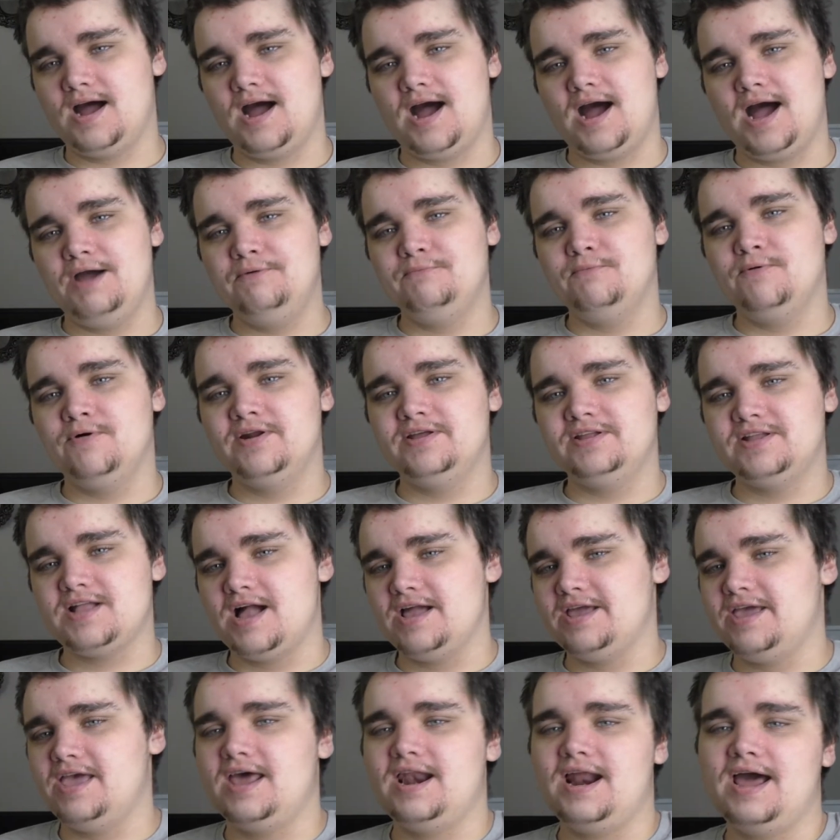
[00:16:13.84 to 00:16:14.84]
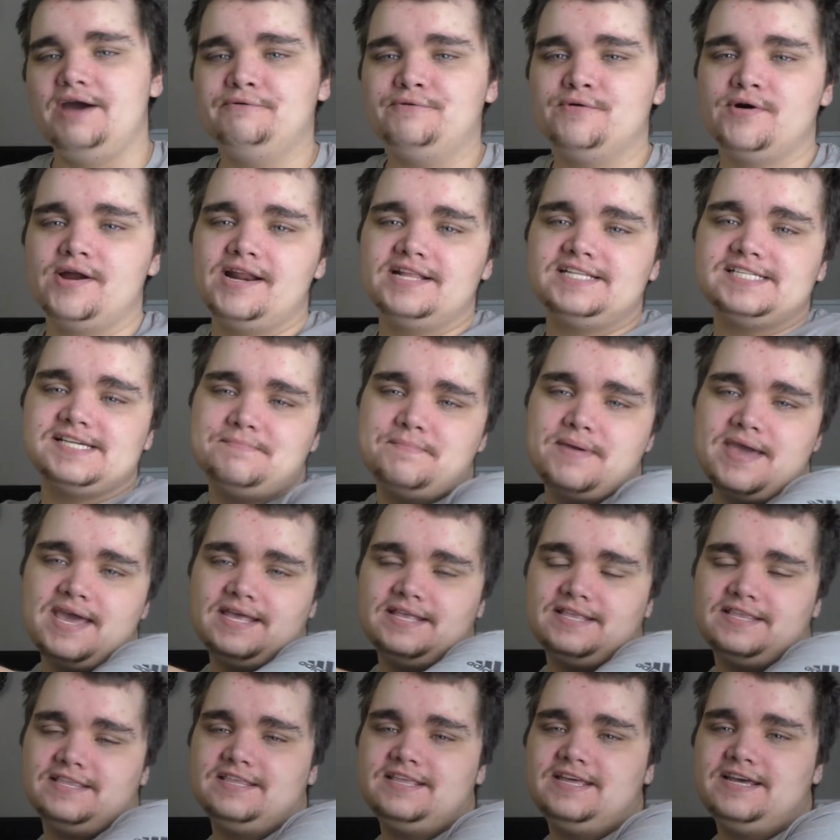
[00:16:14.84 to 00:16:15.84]
I wanted to
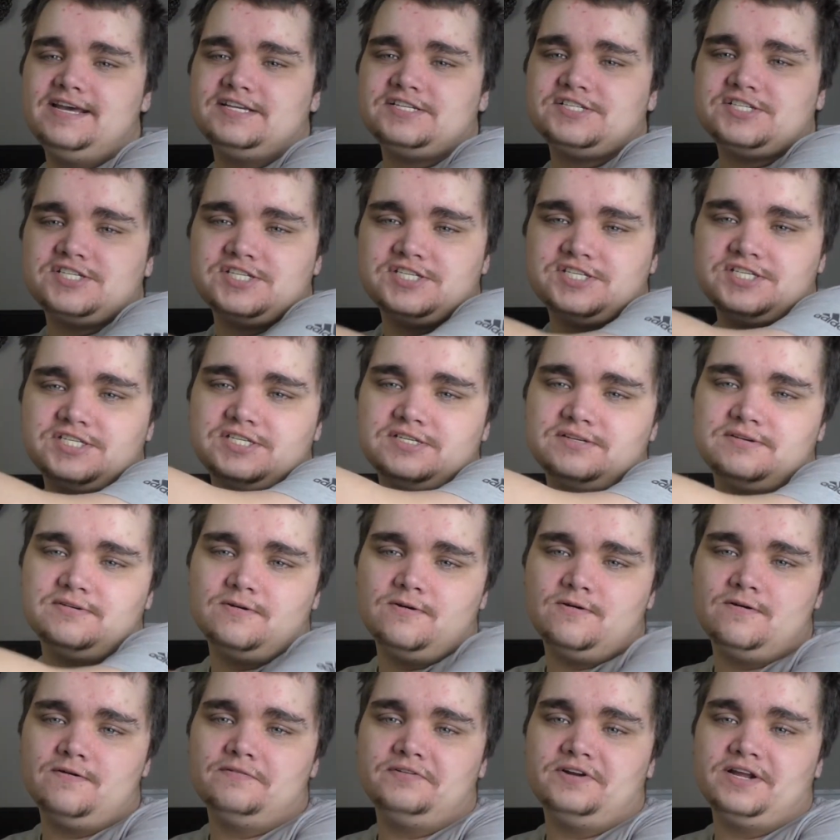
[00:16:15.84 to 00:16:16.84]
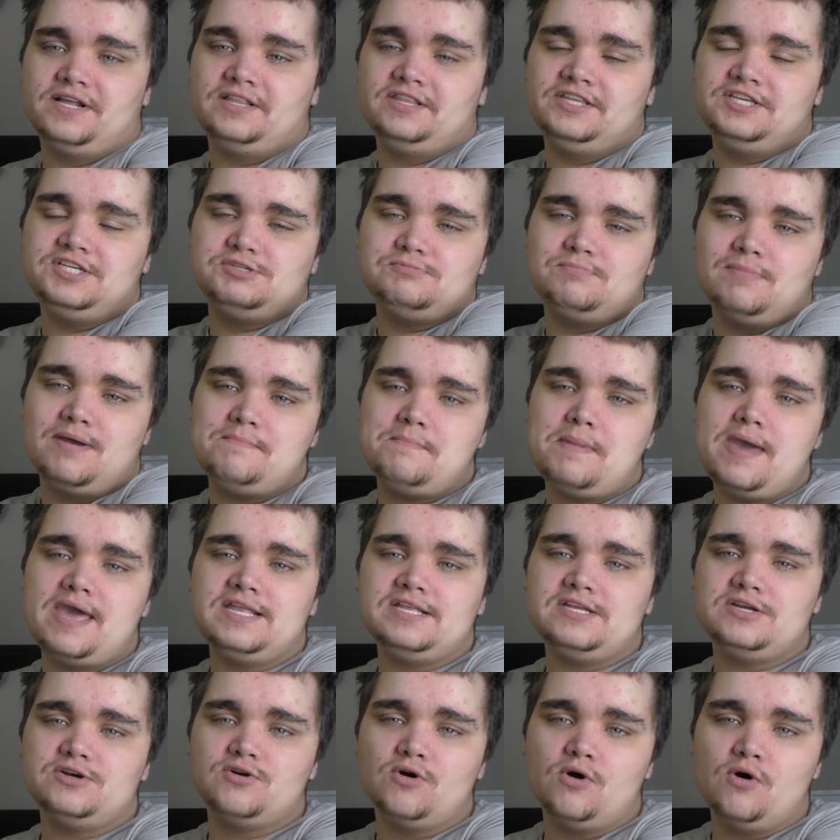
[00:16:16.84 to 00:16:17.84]
make this, or at least my
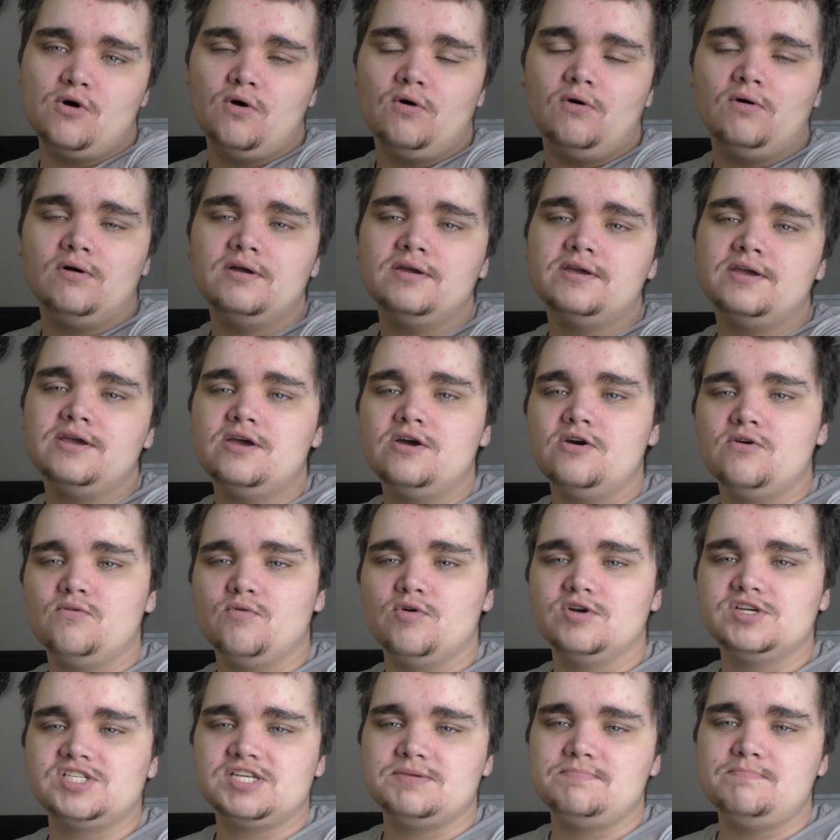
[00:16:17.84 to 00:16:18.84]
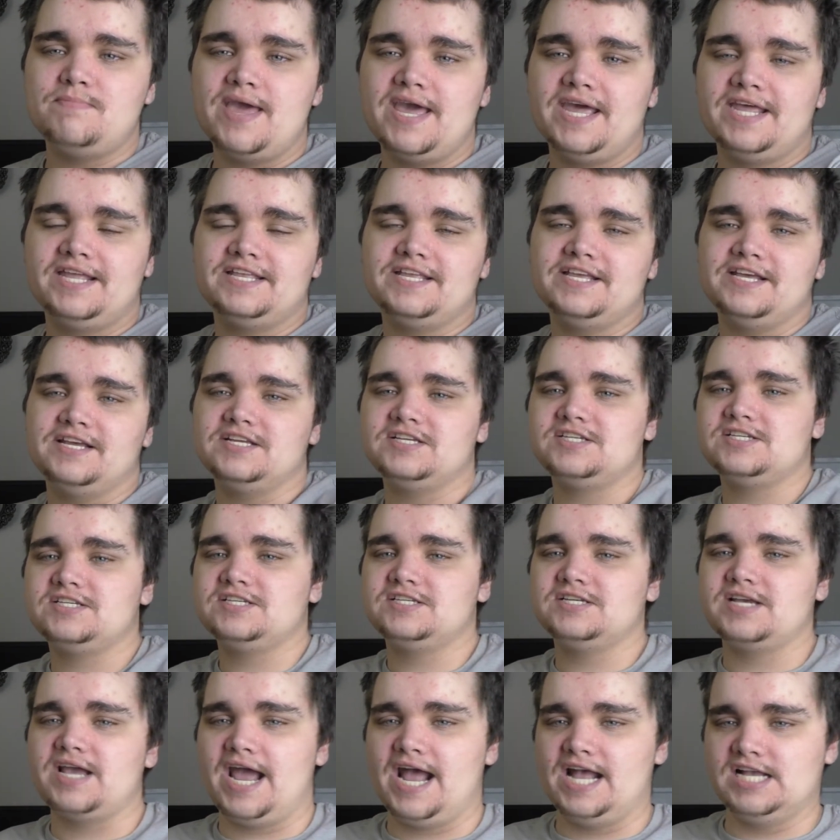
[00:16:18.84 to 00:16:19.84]
main goal was to make
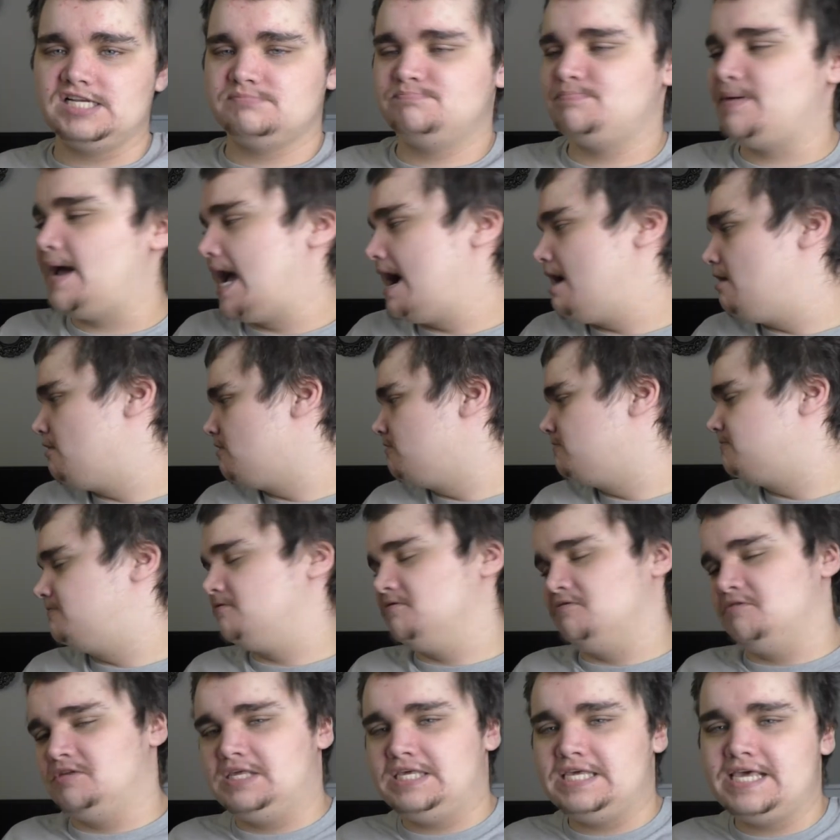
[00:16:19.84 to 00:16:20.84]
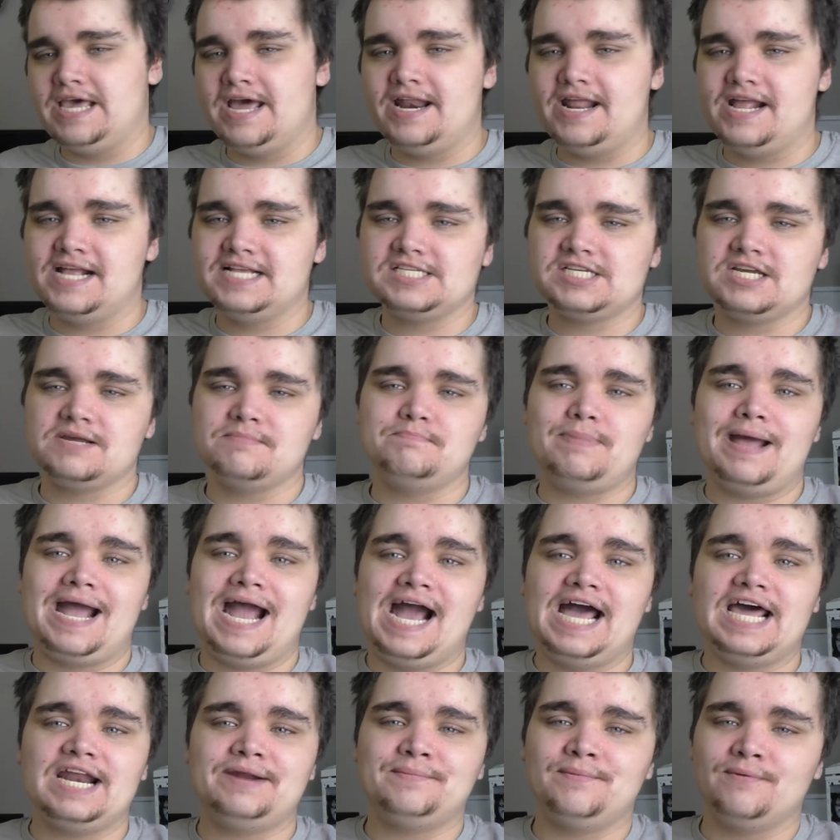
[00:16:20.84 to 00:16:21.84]
this as powerful yet as
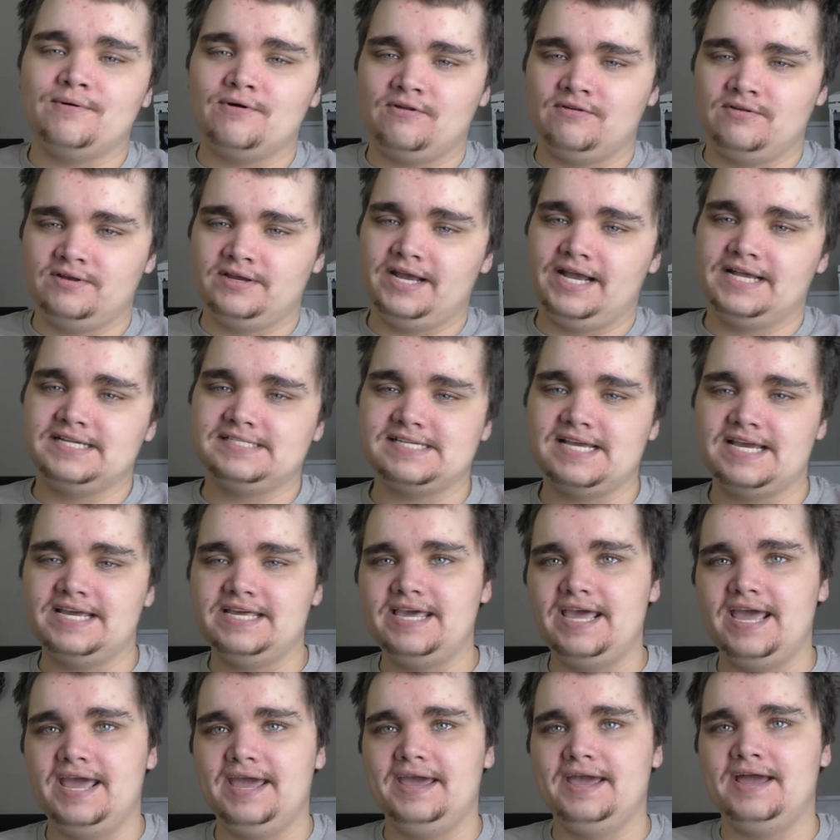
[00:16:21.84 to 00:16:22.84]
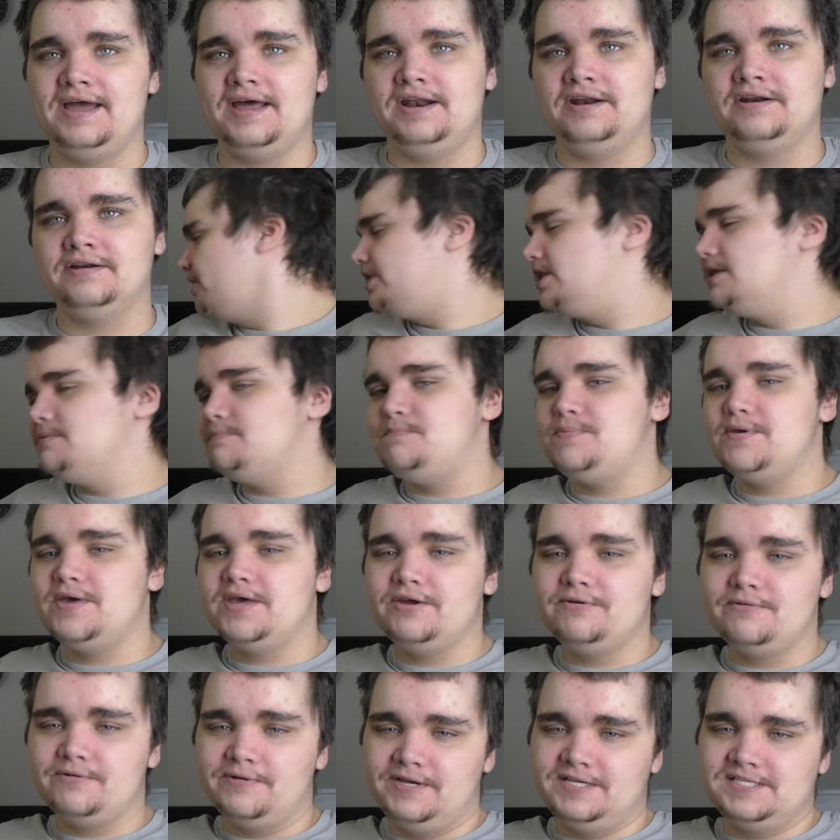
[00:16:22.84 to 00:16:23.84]
compatible as I can. One of the
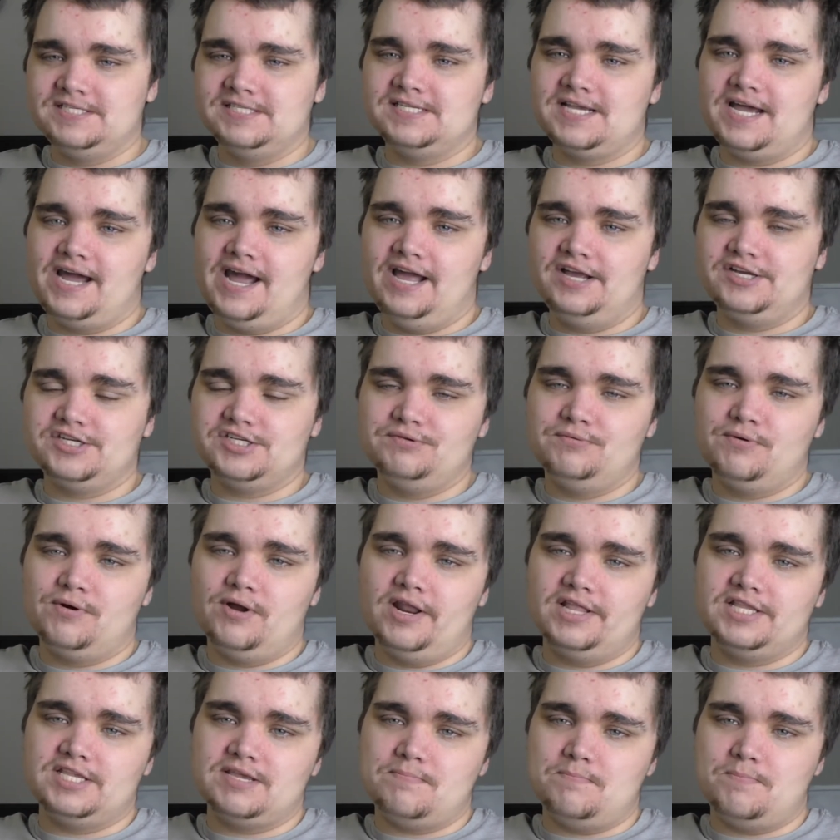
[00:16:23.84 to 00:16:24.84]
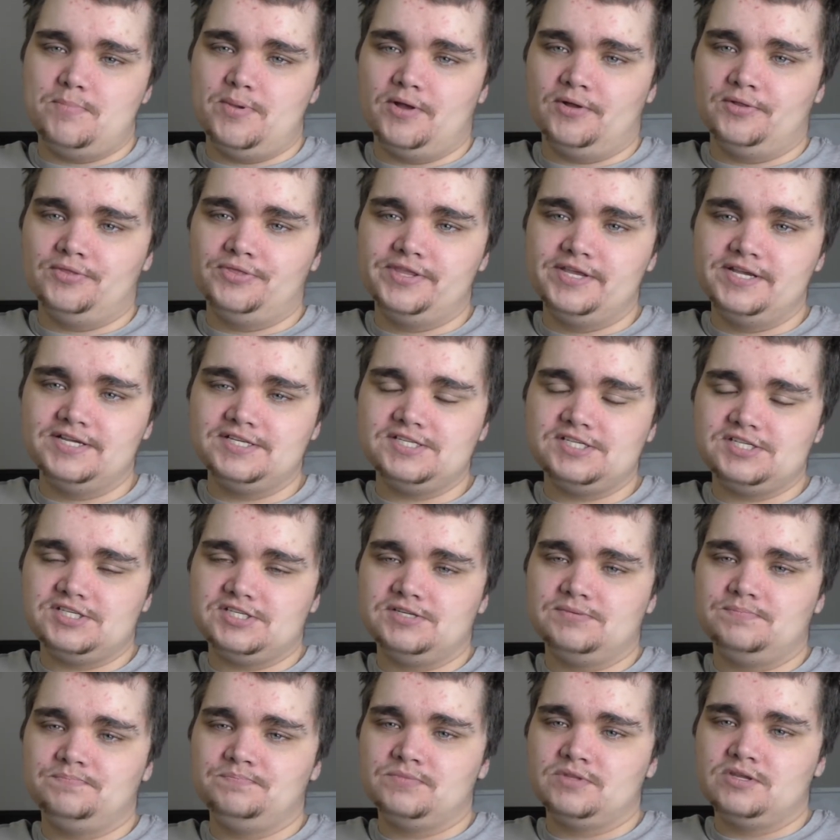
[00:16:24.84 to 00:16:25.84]
big reasons I actually wanted to build this